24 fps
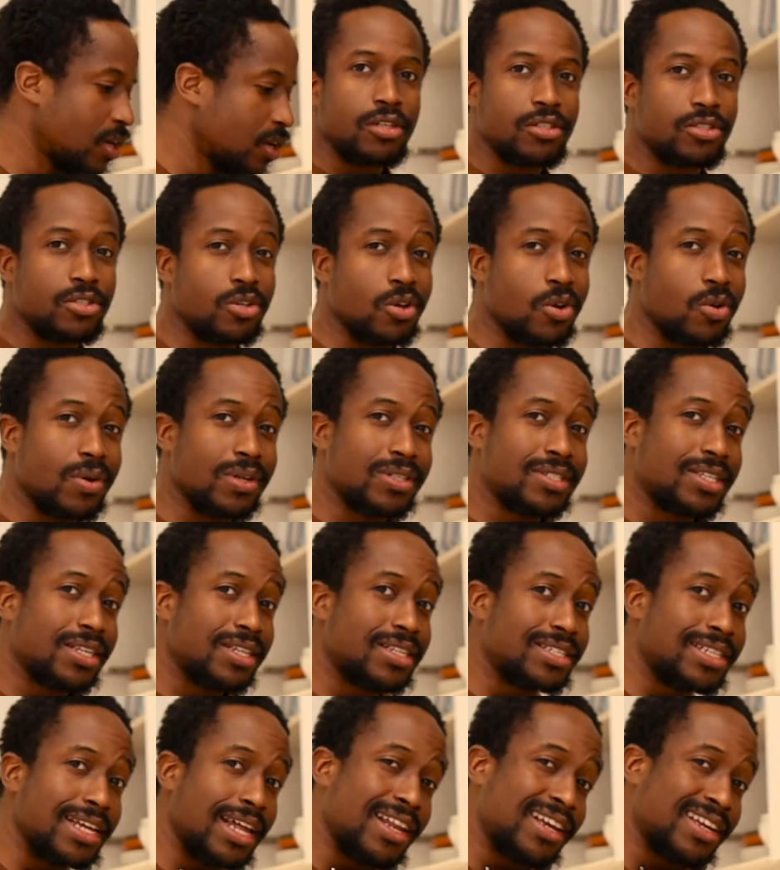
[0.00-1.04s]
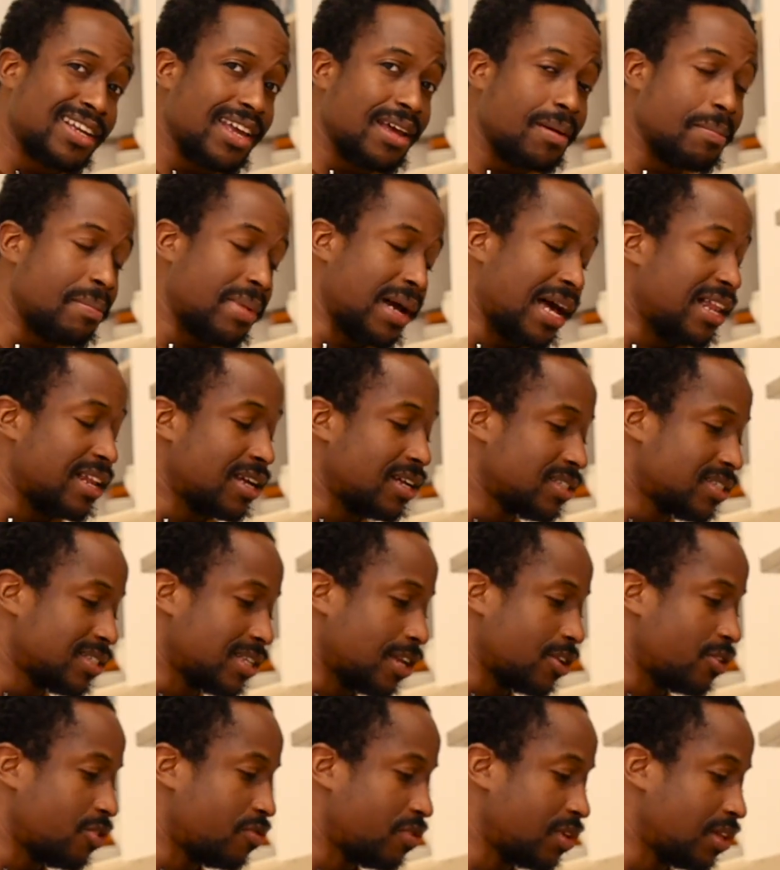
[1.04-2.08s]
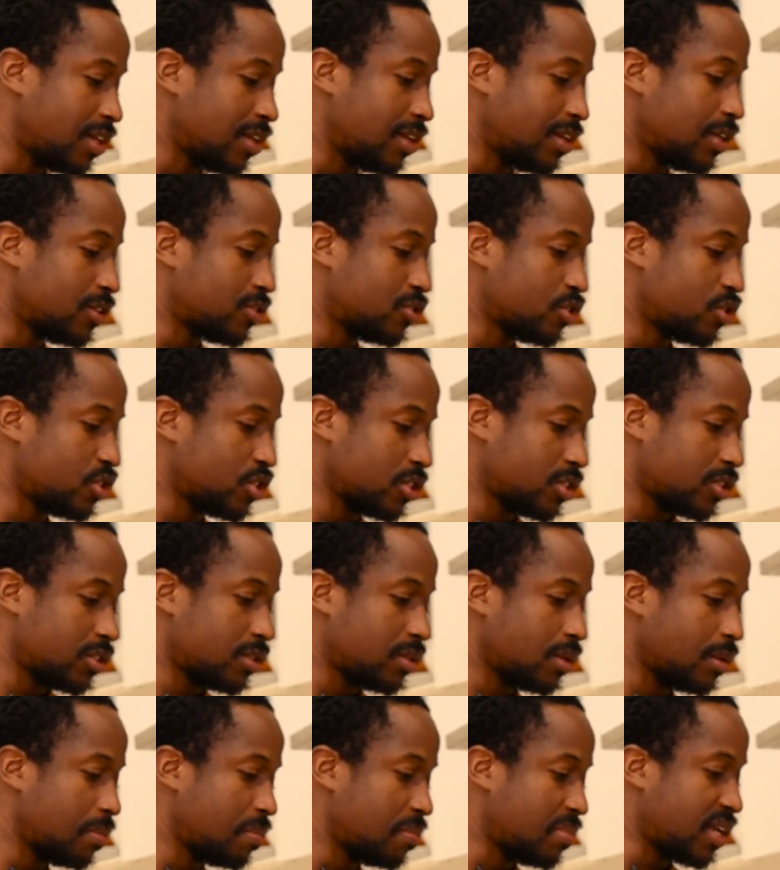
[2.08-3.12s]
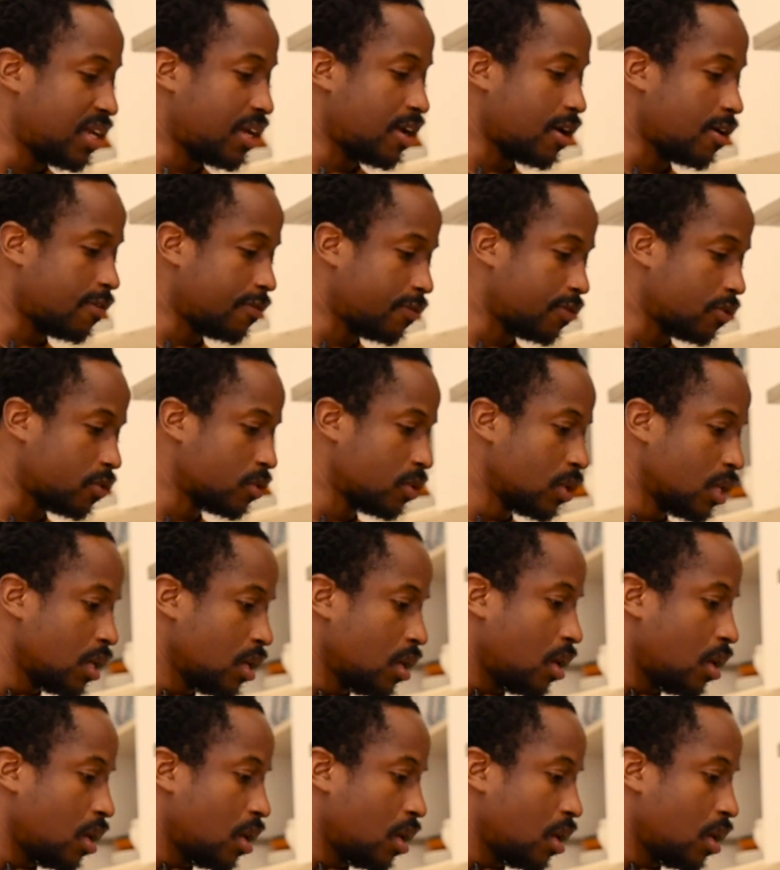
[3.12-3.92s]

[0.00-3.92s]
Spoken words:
So it's a delicate balance, and you really need to just be careful.